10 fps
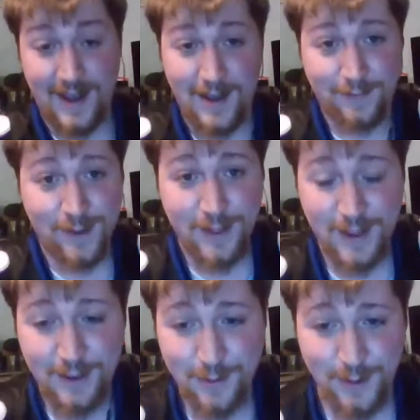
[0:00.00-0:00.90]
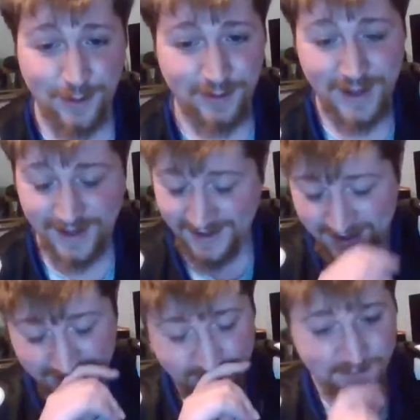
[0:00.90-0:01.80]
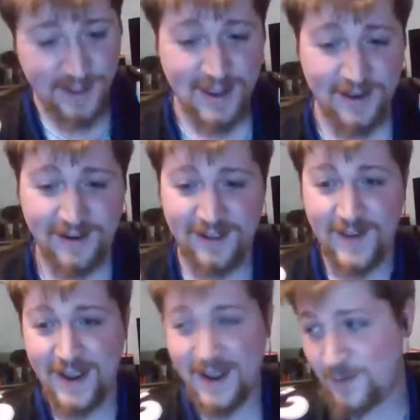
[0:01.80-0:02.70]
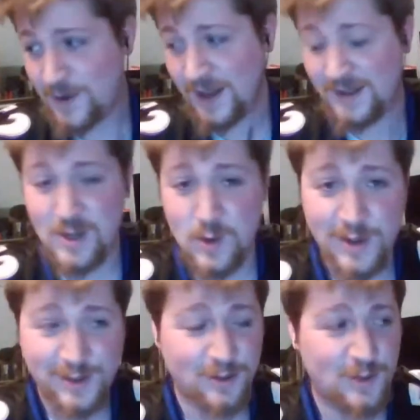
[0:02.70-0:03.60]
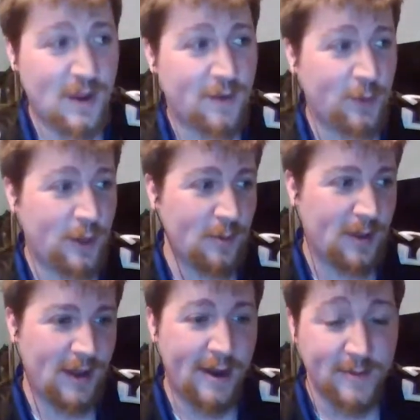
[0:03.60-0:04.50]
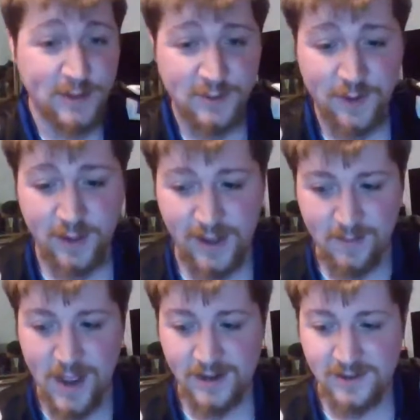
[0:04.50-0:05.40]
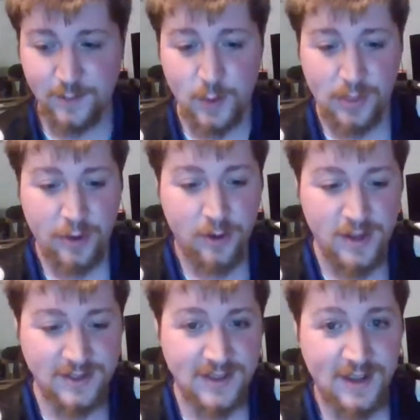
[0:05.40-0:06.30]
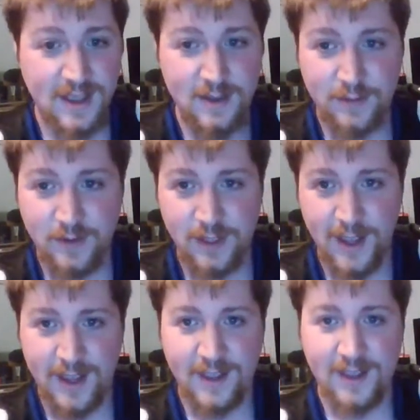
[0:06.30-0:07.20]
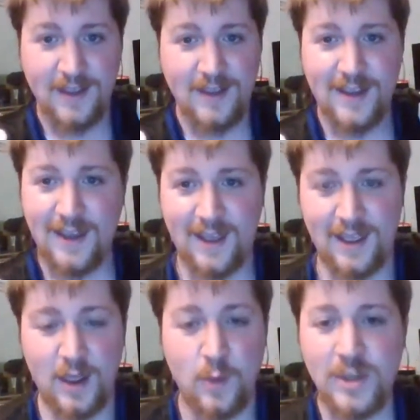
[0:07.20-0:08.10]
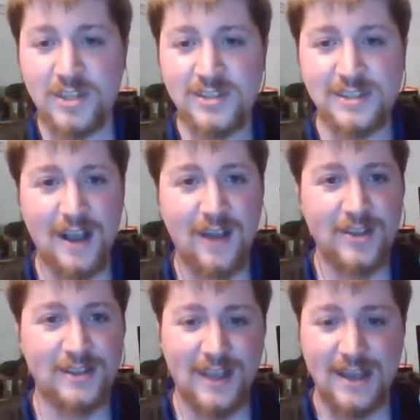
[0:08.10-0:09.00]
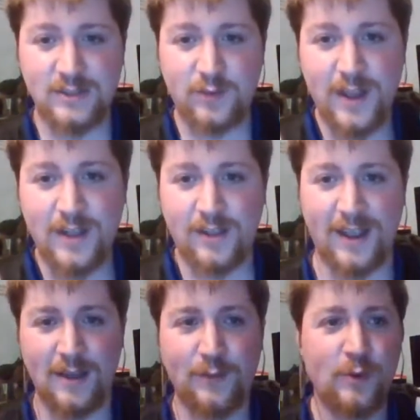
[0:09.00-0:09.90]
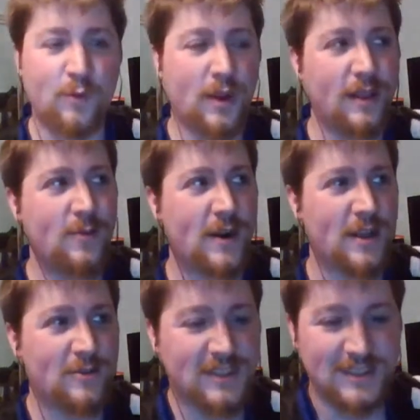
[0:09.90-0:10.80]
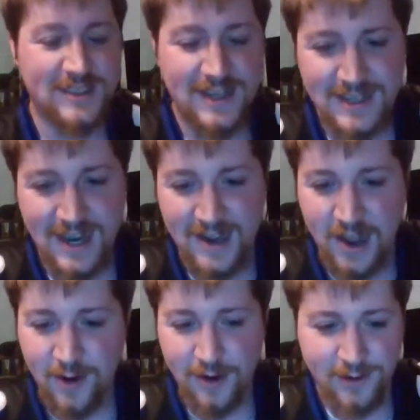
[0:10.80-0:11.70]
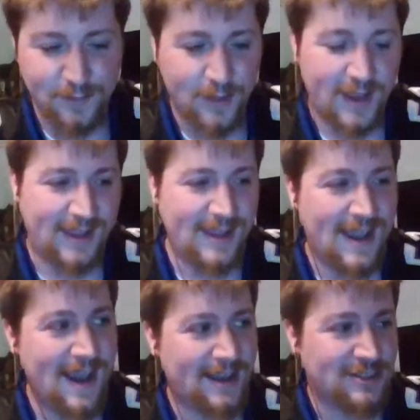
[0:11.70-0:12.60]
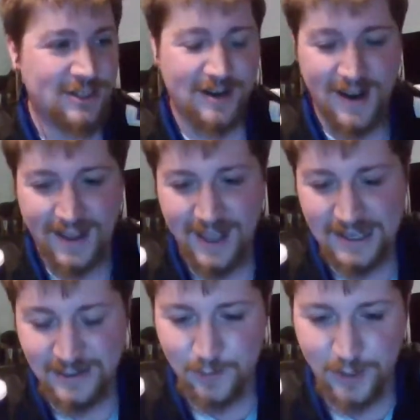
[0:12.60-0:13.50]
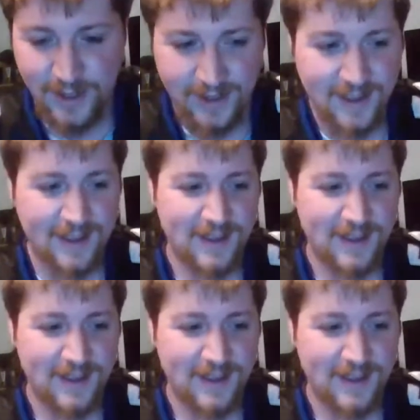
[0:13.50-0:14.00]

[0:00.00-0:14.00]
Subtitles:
I feel like oh man, like I don't want to get too disrespectful here, but I almost feel like minus 430 is a gift. Like, and we just saw these guys fight. Like, if you really want to use the 6-day narrative, like, yeah, sure, I guess, but